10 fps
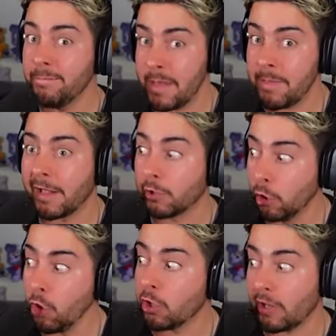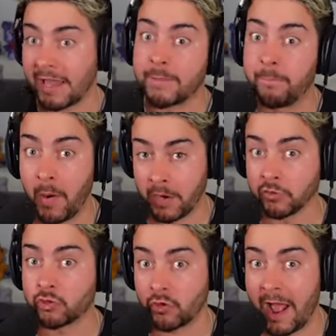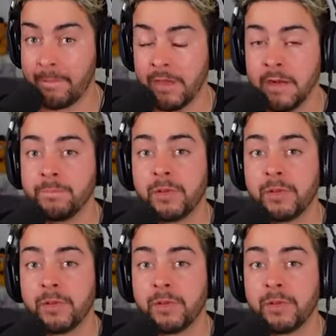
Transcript: Mimic look like Burntrap,